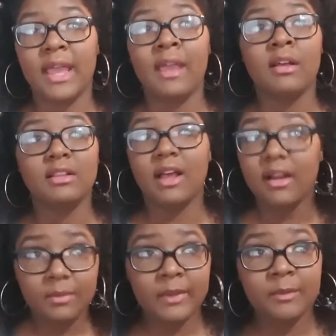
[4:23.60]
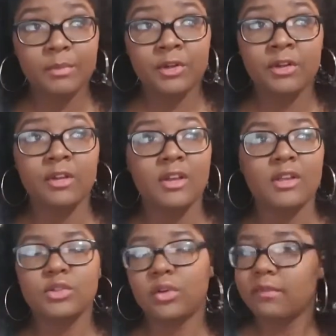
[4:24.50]
Okay, a lot of
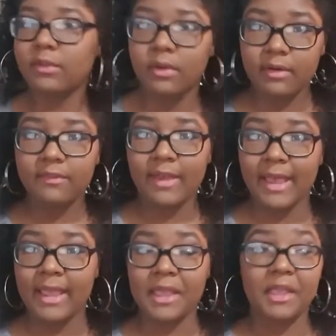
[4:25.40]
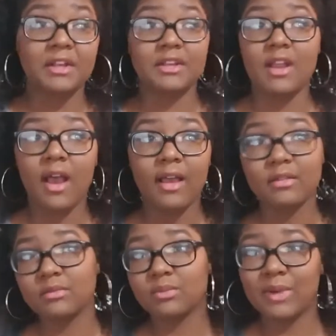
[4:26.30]
people sort of glorify
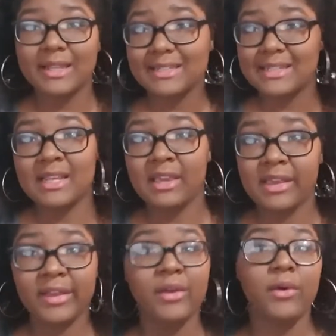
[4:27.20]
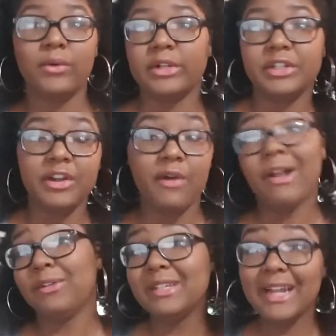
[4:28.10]
not resting, or
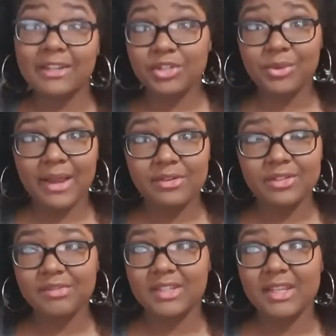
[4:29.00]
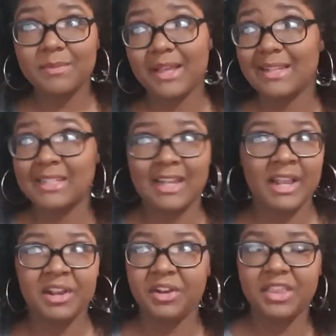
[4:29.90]
I only got 2 hours of sleep
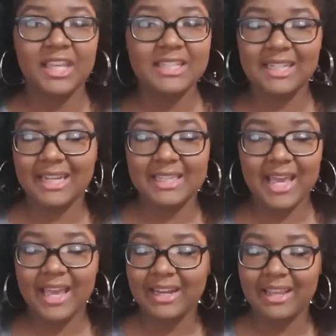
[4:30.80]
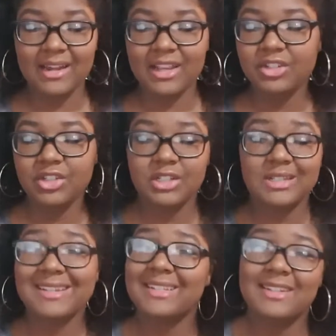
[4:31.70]
last night, or things like that, and
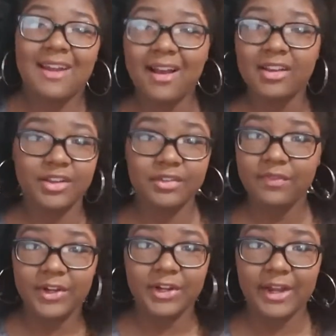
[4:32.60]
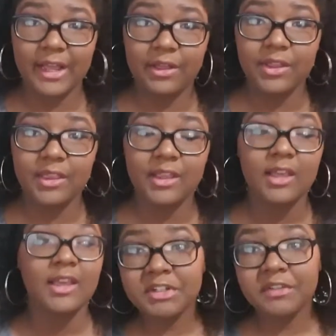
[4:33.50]
it's not good for your health.
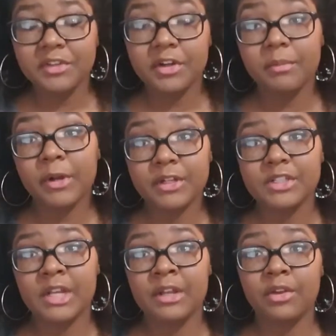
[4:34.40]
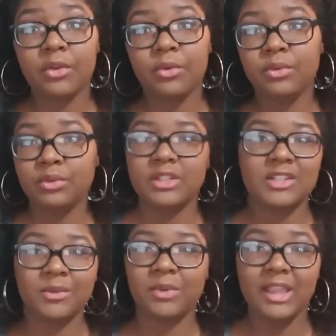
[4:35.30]
Even if you're a person
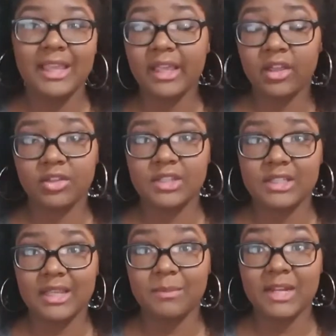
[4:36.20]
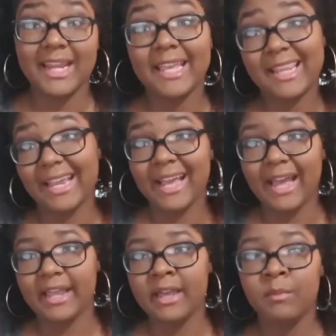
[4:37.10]
who doesn't really get good sleep at night
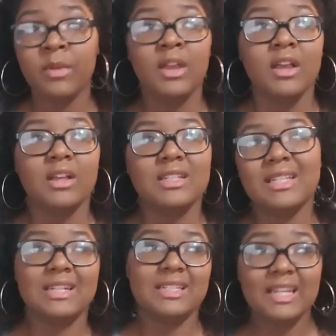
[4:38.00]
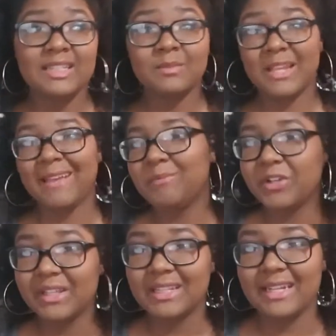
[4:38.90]
like I am, set aside some
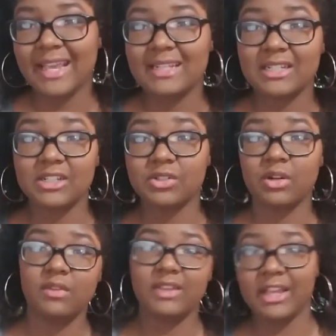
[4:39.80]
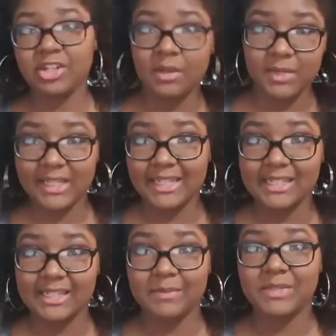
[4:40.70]
time during the day to sort of catch up
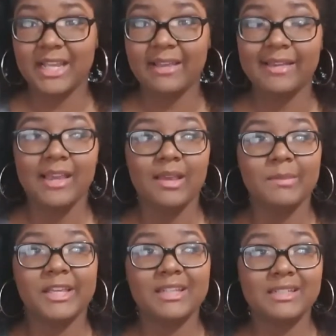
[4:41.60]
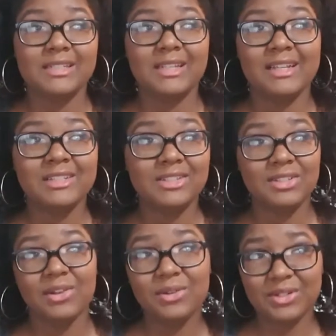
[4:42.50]
on that sleep debt, because
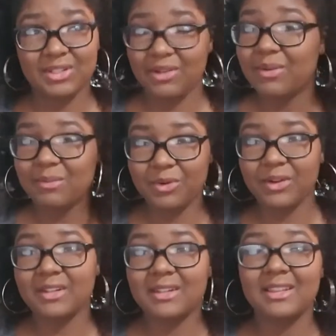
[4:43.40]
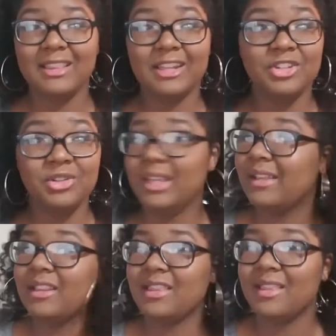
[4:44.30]
it's so important
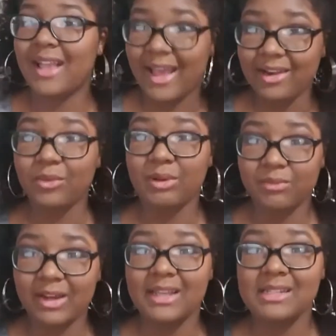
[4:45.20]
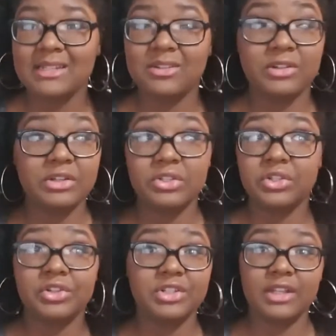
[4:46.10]
that you get adequate rest,
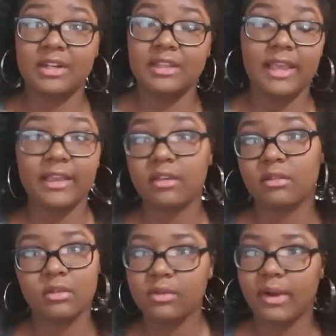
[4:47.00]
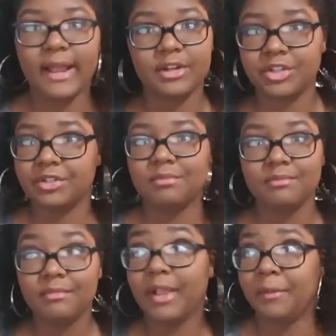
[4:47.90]
or else you're just gonna
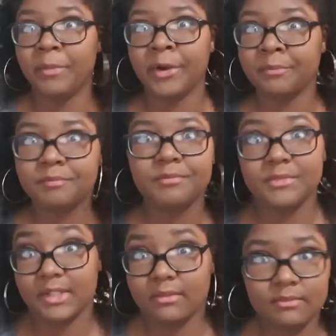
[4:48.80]
crash and burn.